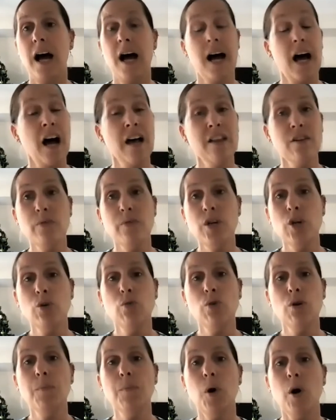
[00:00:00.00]
Uh, either in your
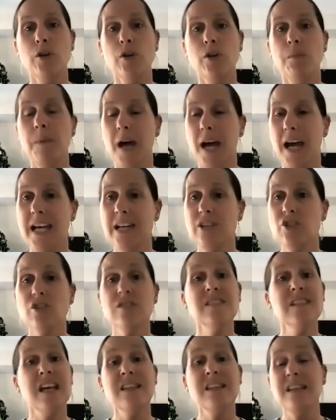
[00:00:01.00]
group or on your page,
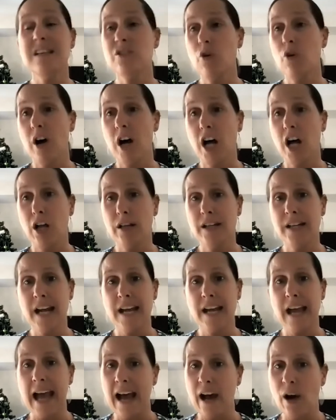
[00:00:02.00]
and say these are our
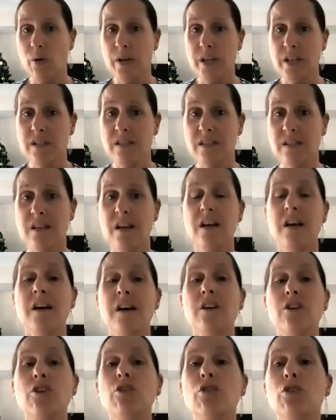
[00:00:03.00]
holiday hours.
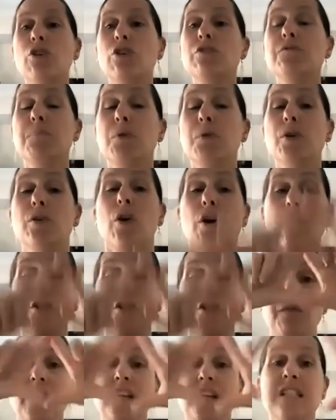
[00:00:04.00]
You could put it on
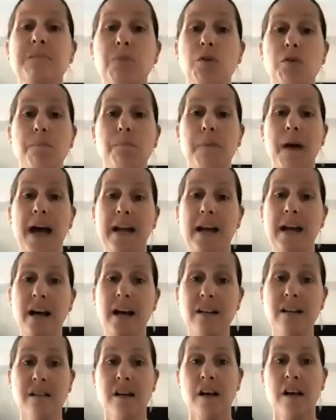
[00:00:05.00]
your Facebook
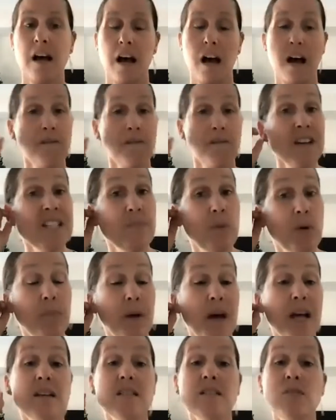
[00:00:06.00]
banner. Uh, Facebook
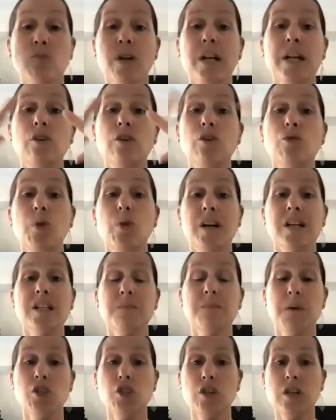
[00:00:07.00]
banner is a really good one,
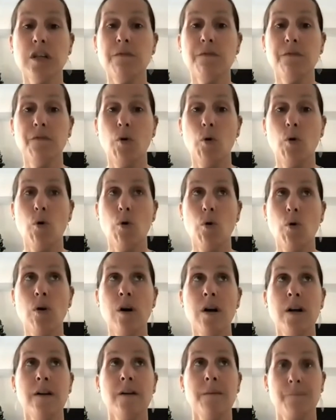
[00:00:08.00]
especially for
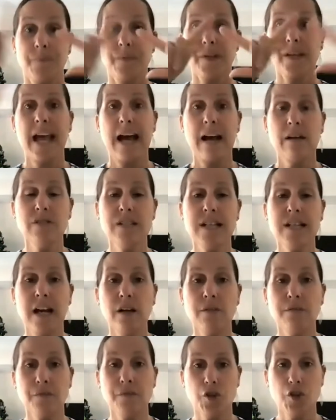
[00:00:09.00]

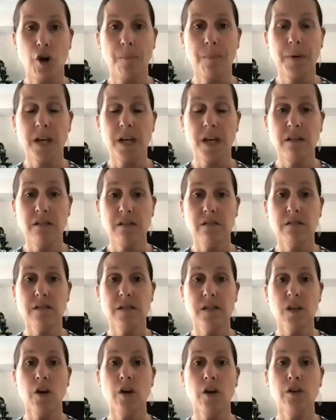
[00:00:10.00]
countdown for shopping.
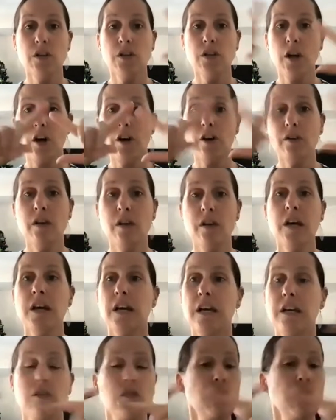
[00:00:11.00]
So, you know,
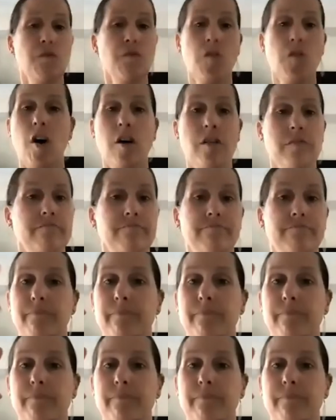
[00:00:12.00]
you've got